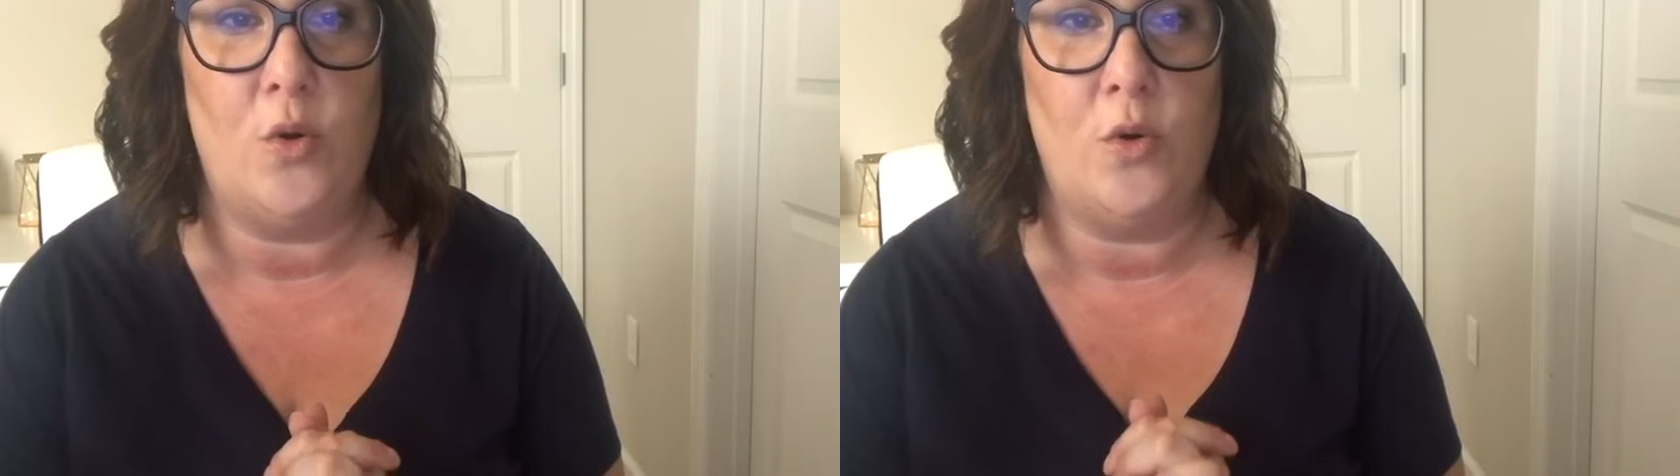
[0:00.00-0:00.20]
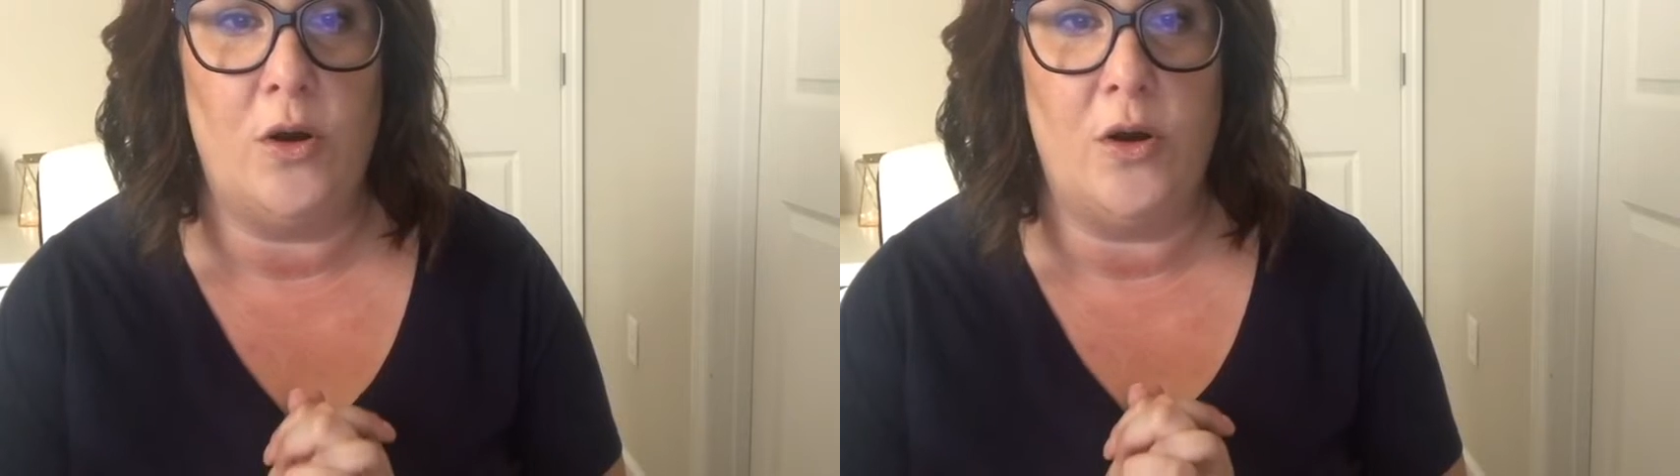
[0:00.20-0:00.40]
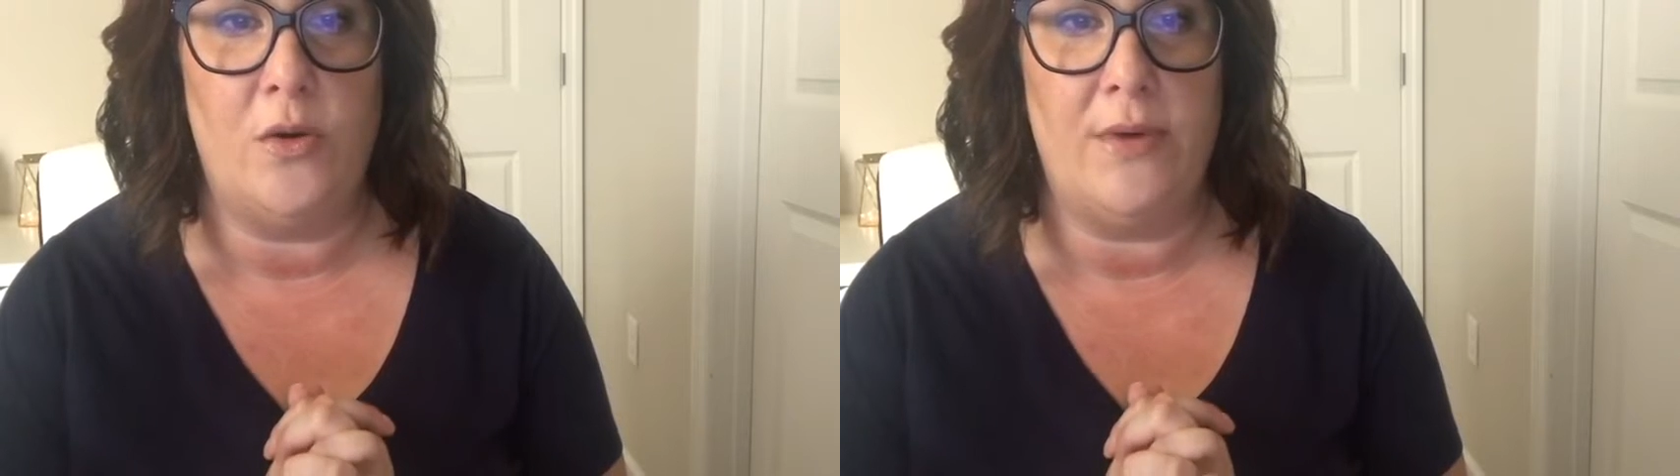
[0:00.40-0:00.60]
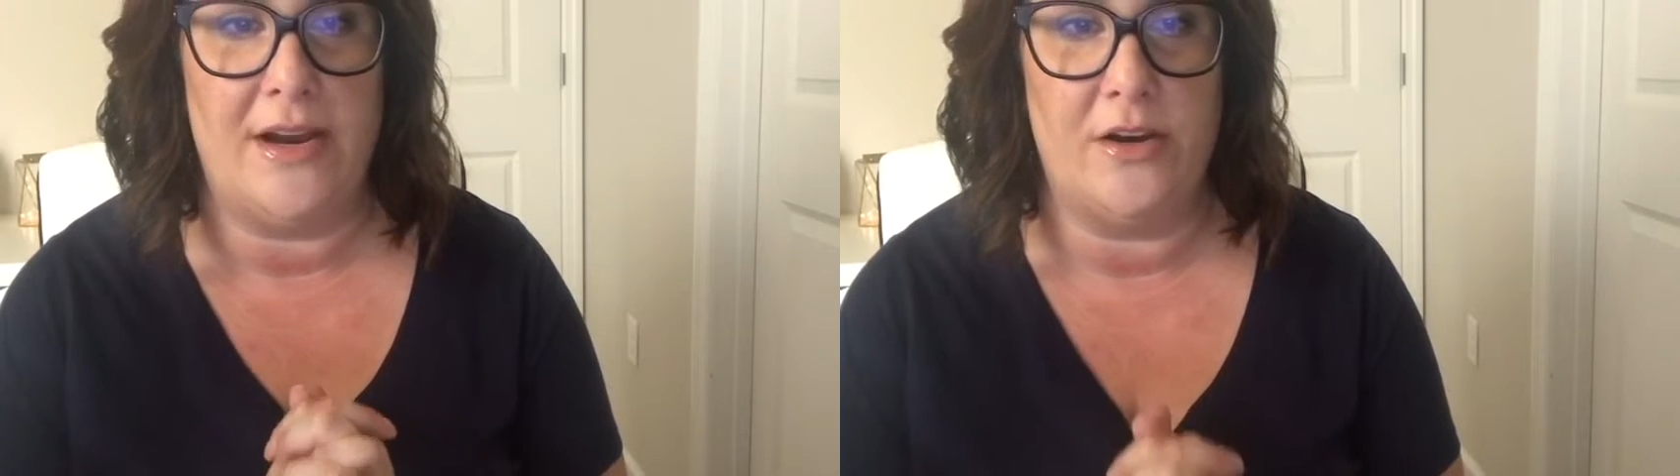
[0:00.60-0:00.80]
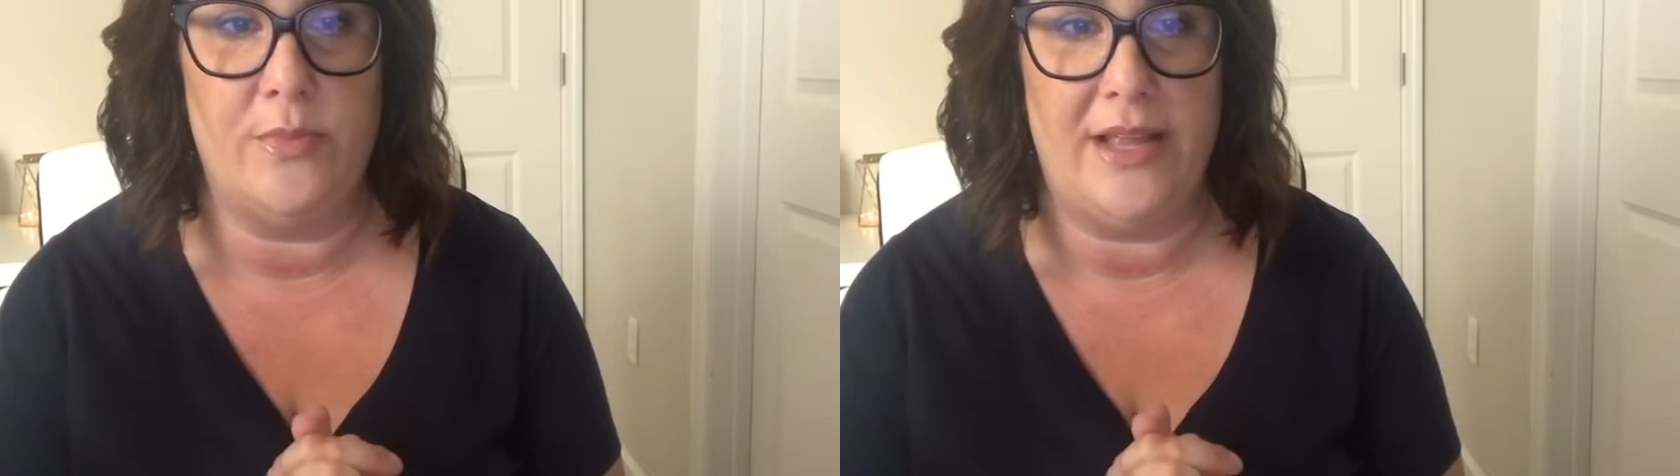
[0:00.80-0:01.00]
or
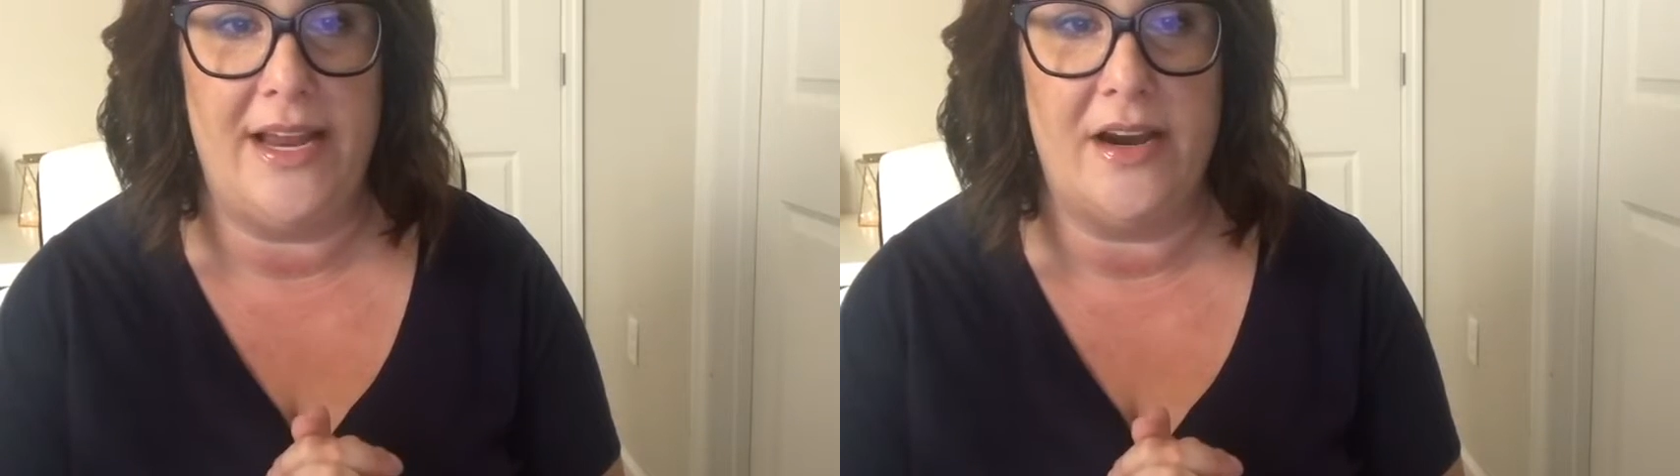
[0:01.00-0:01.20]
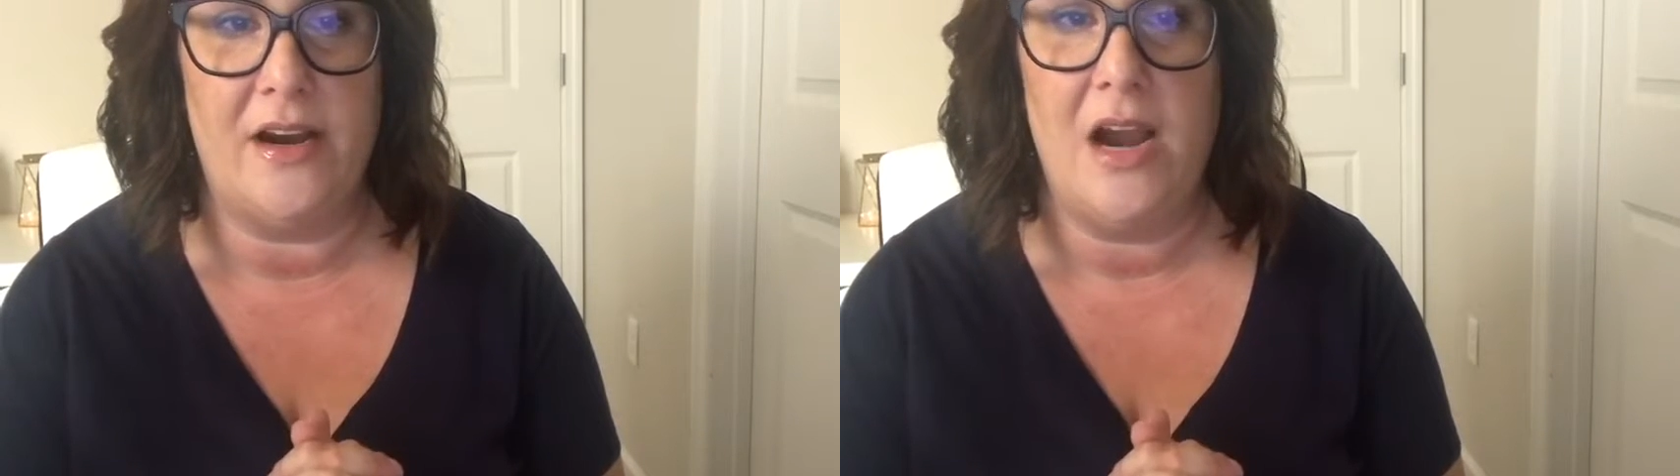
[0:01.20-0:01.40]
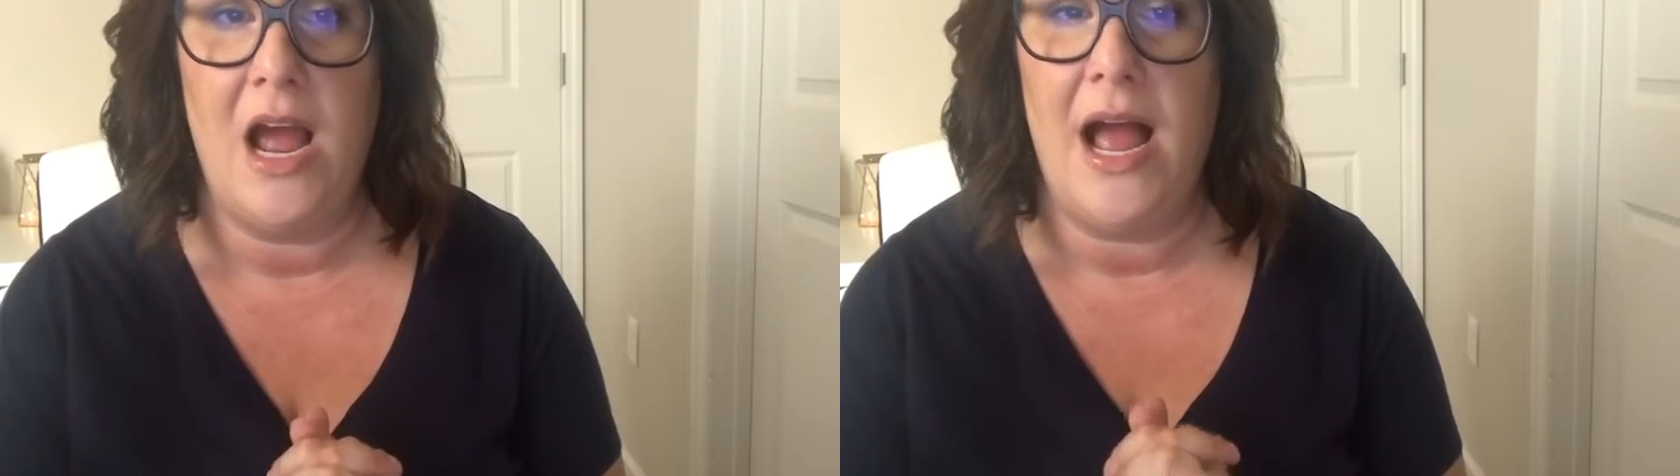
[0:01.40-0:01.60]
record player?